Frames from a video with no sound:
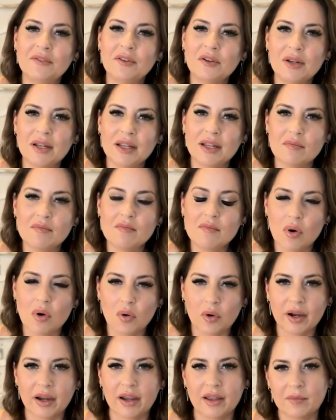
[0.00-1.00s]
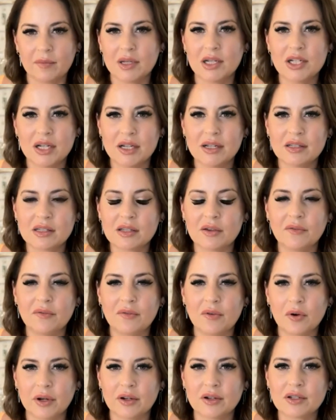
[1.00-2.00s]
If you need more images
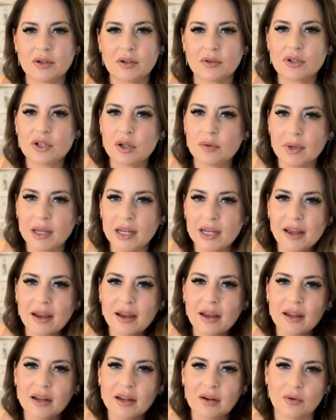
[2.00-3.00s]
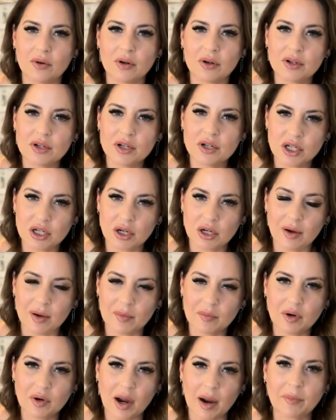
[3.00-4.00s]
for your social media in order to show
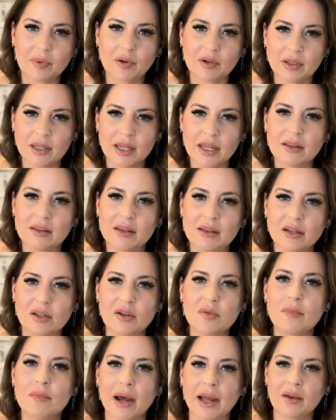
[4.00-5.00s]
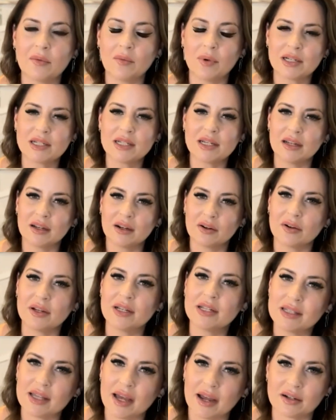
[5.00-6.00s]
up properly, then you might want to
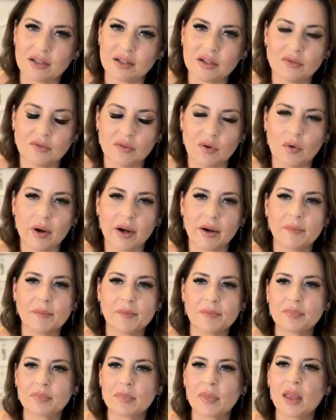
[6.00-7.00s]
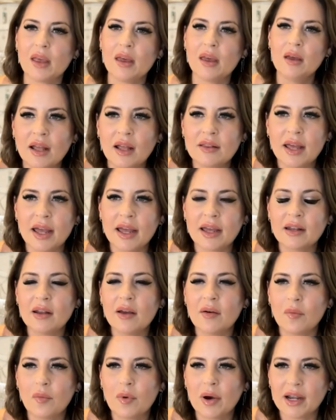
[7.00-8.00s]
increase that to four. And
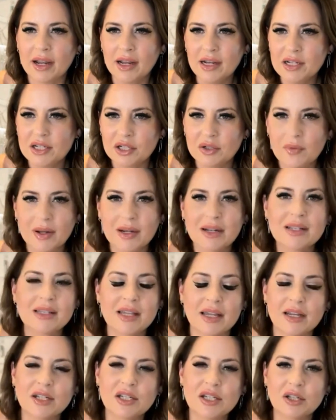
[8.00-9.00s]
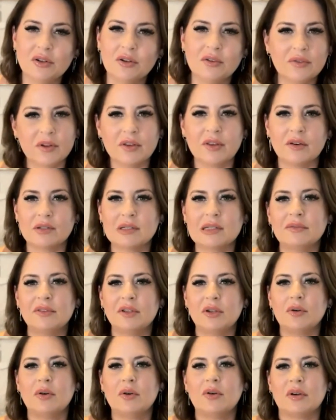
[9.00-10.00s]
then what I do want to say too, for those of
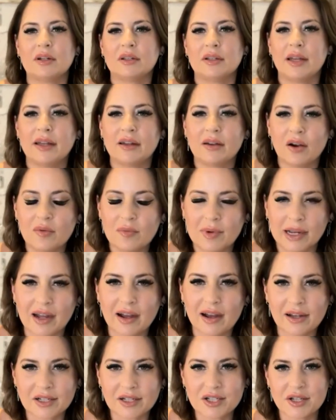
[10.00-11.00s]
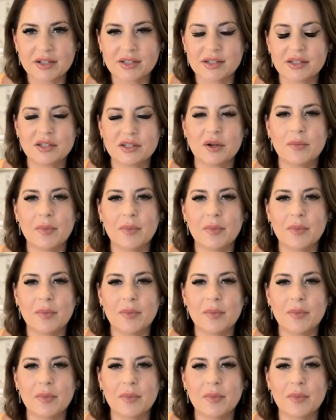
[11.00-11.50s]
you who are like, oh my gosh, this is